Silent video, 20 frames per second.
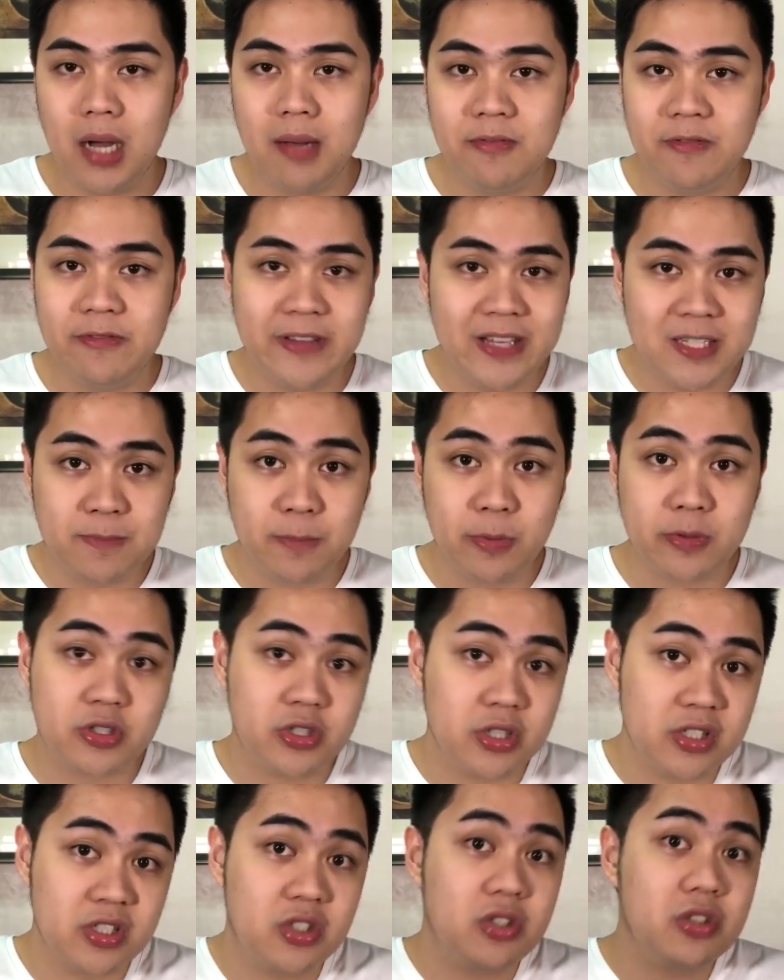Facebook
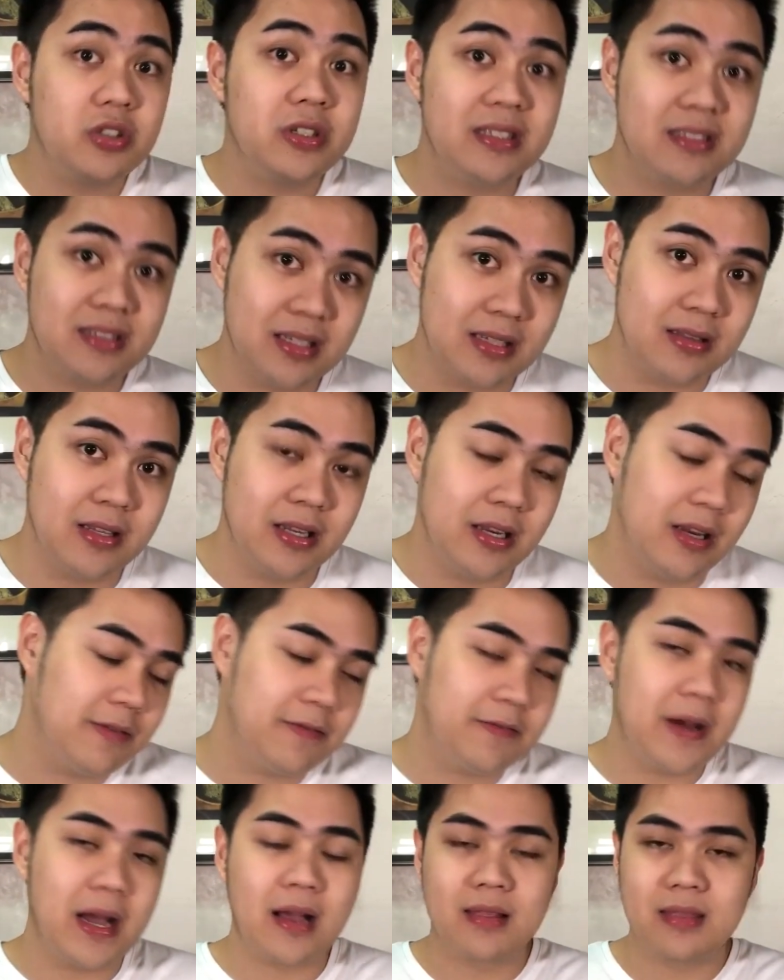just treats it. And in
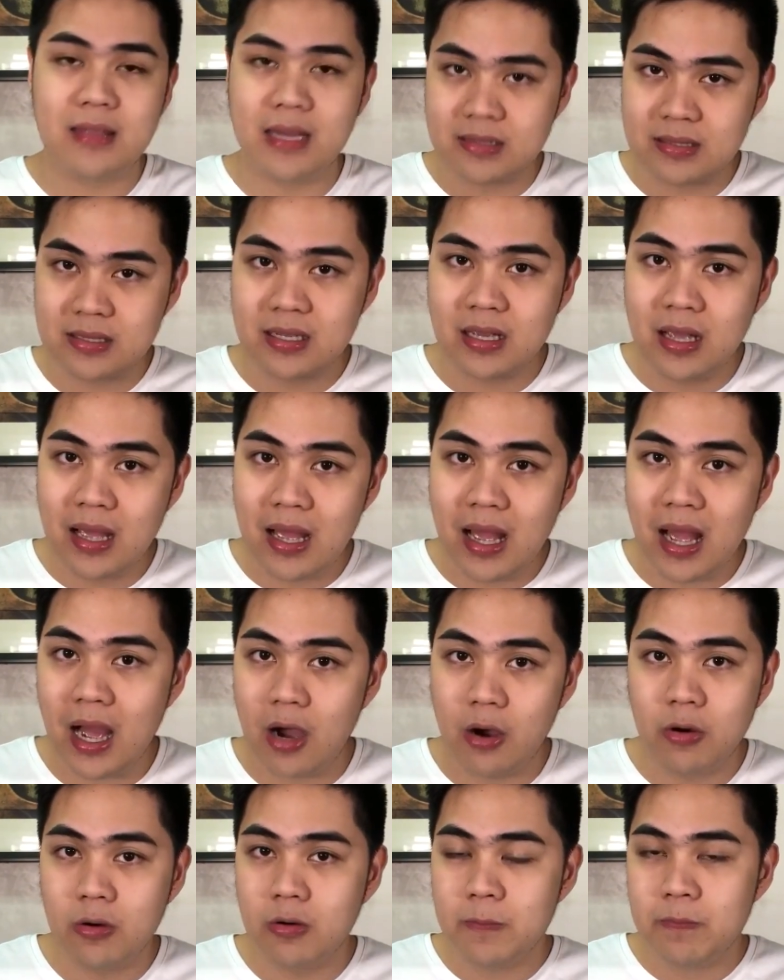fact, that's
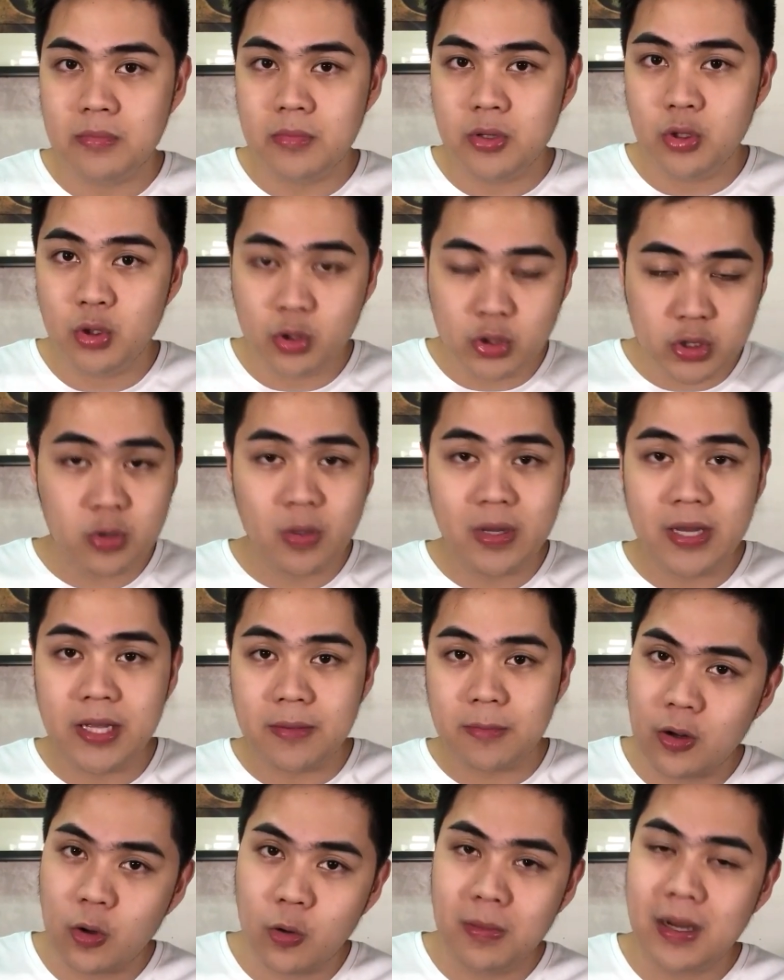how
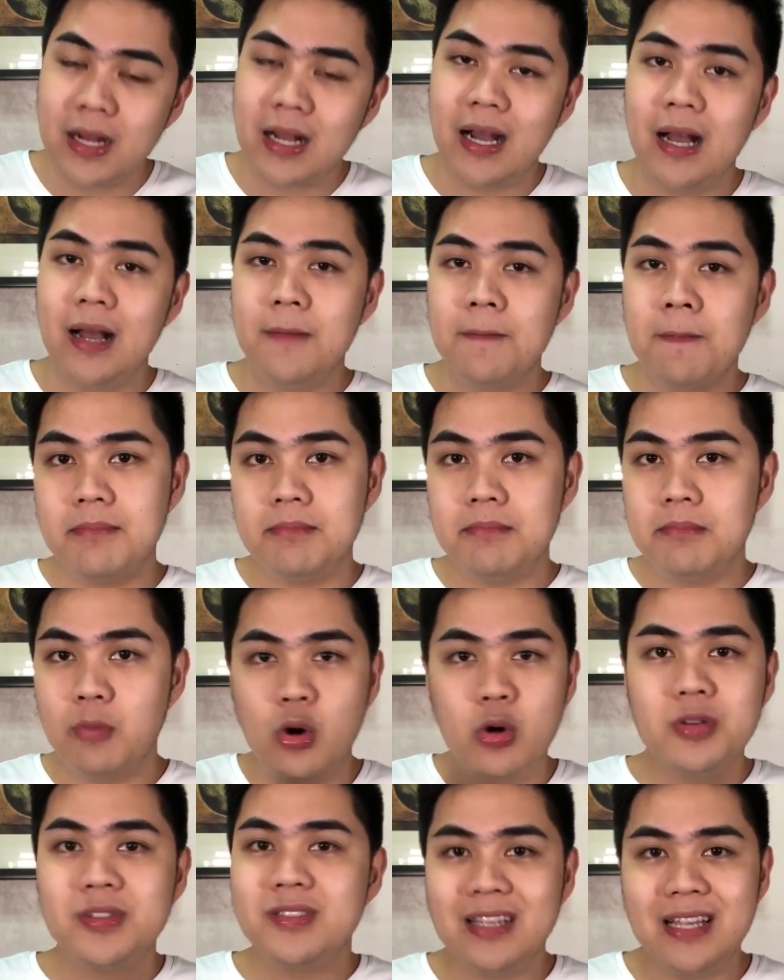usually, kumbaga,
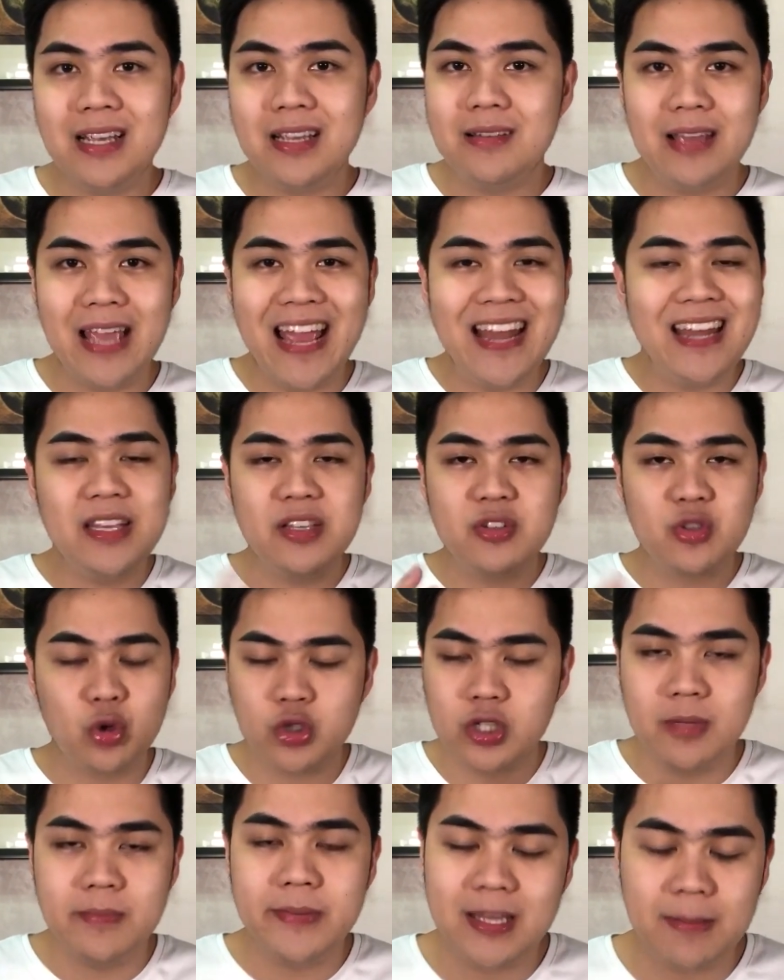any
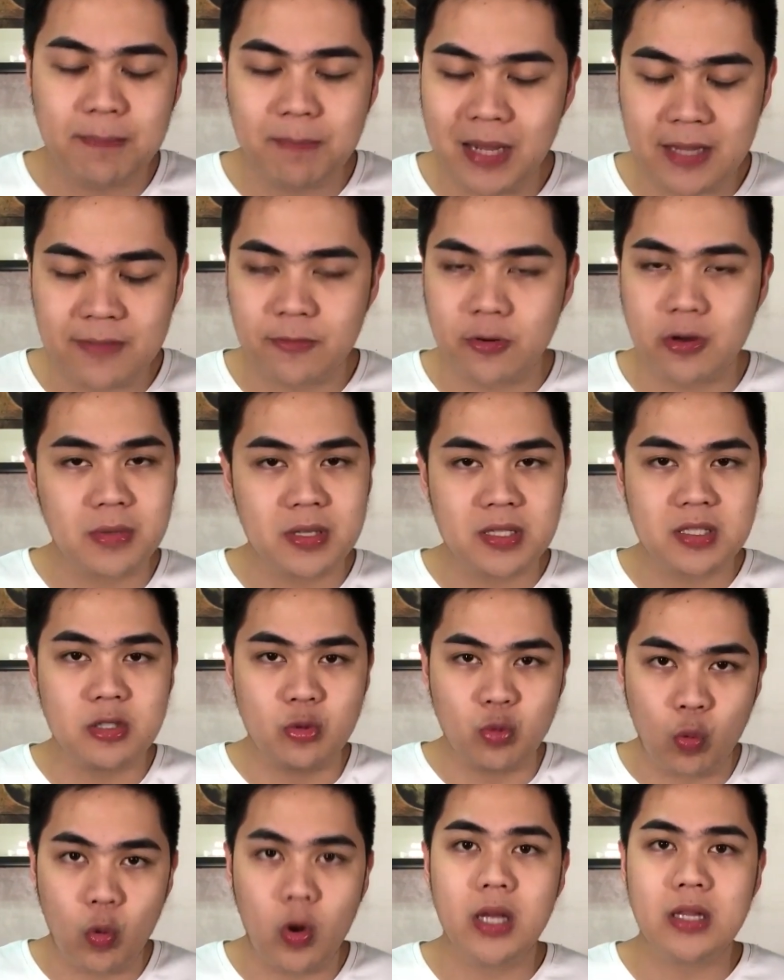social media platform
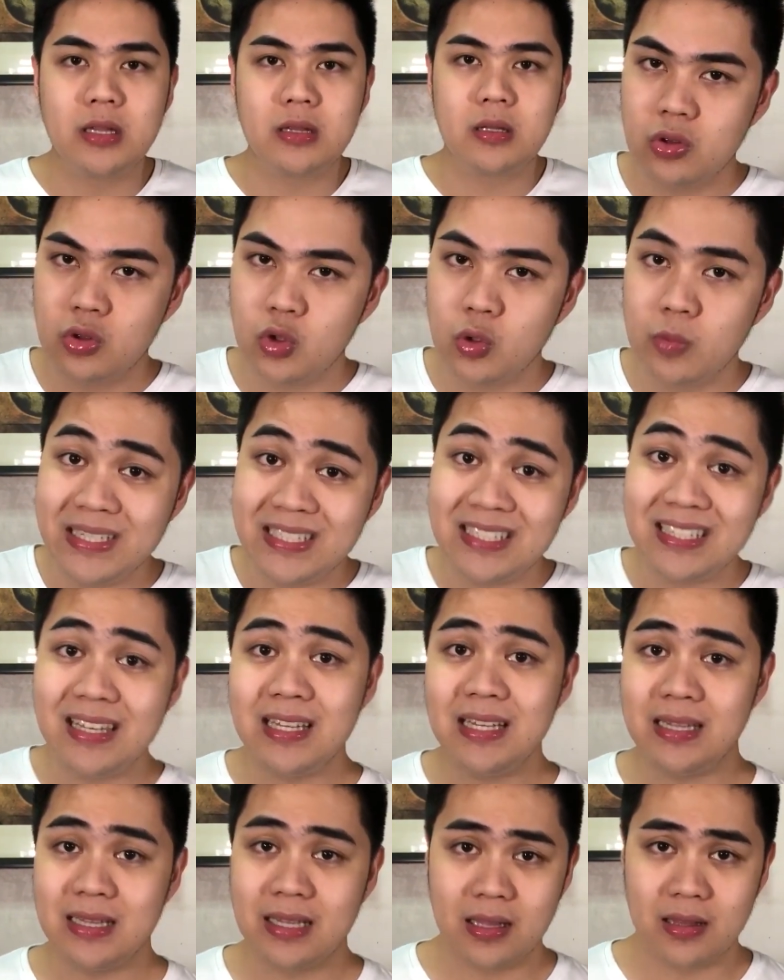doesn't want to
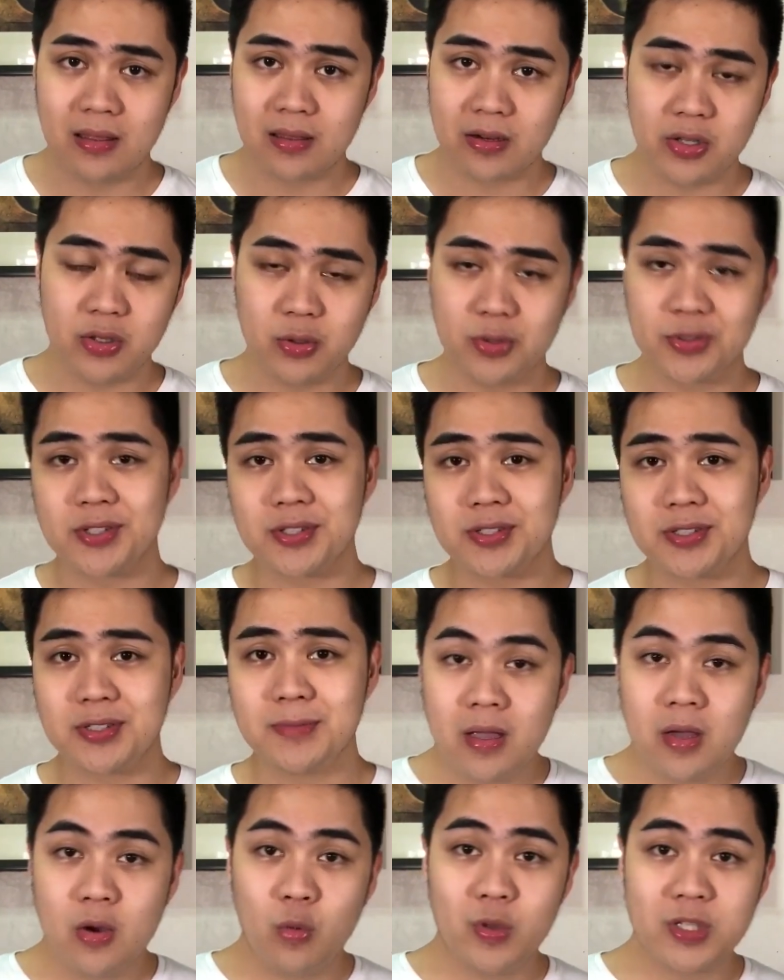mislead their users.
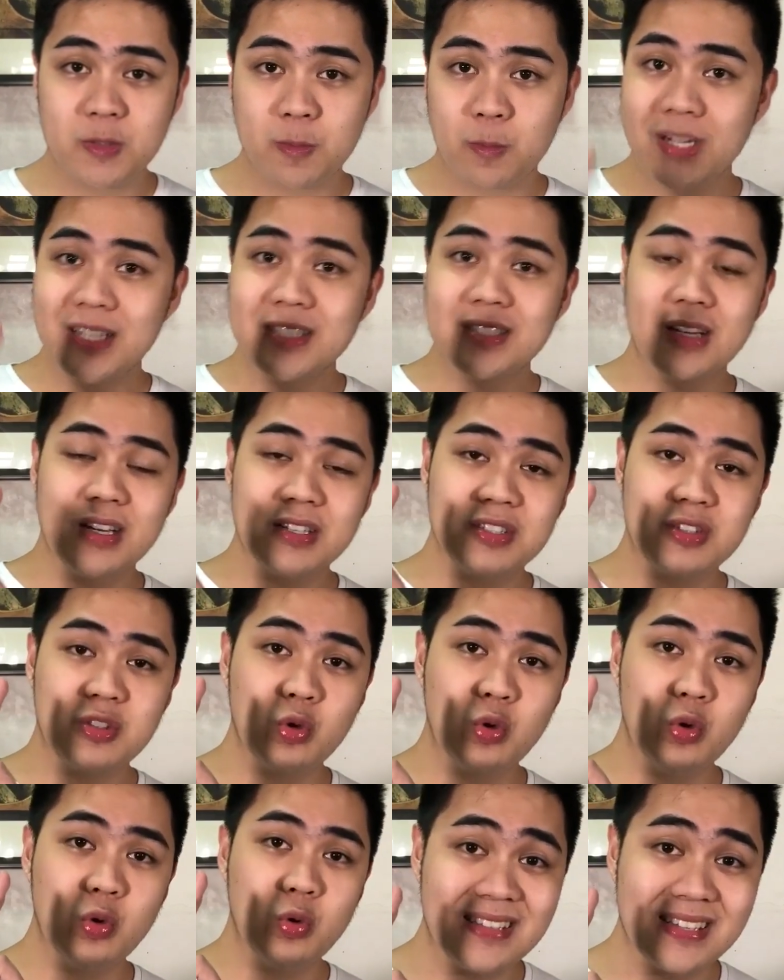Which brings us
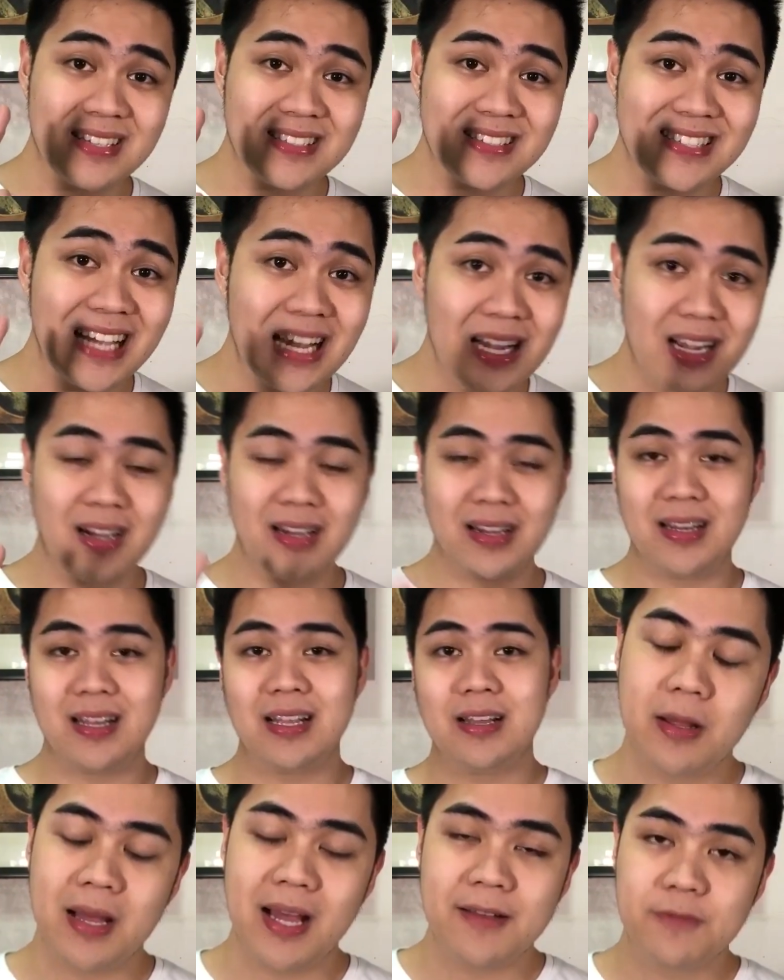to the second
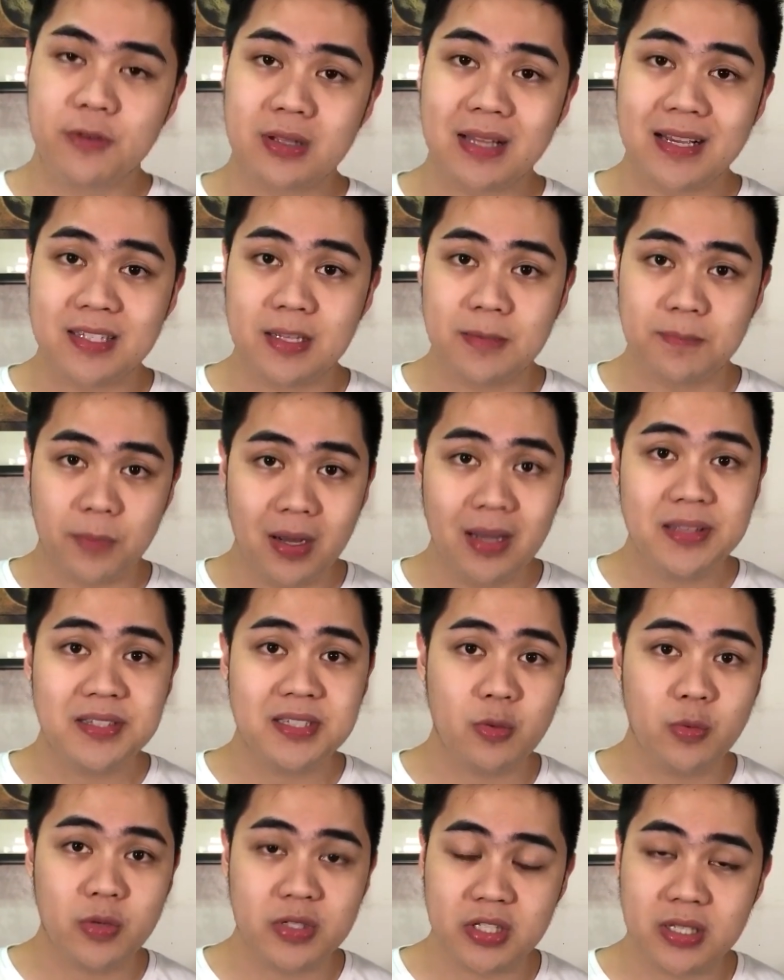advertising
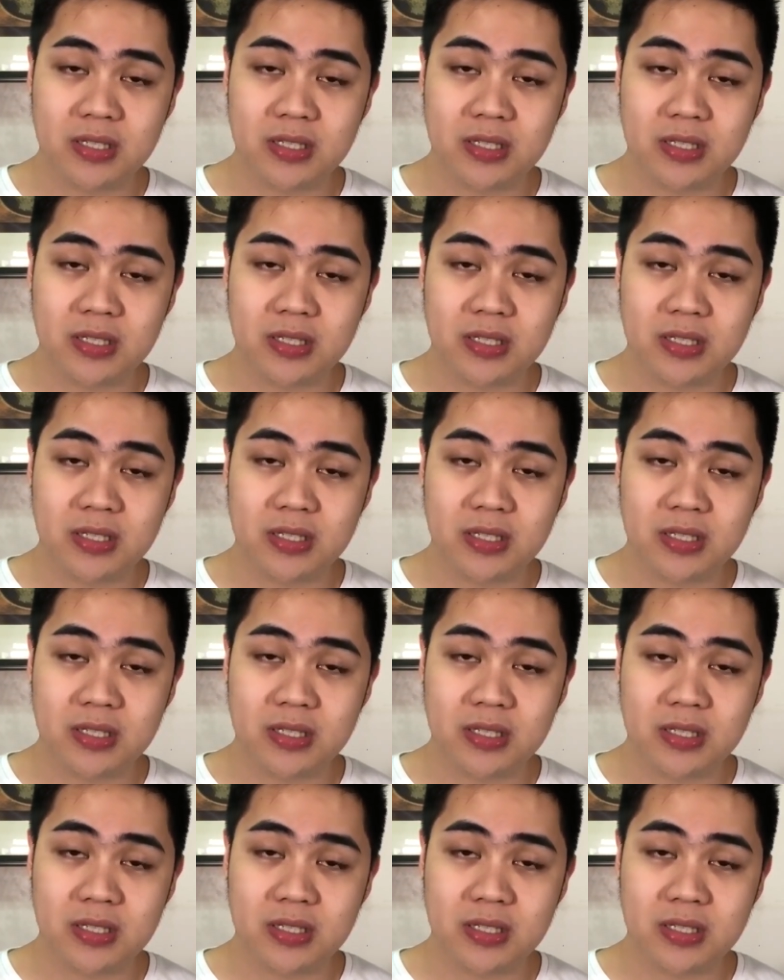policy, which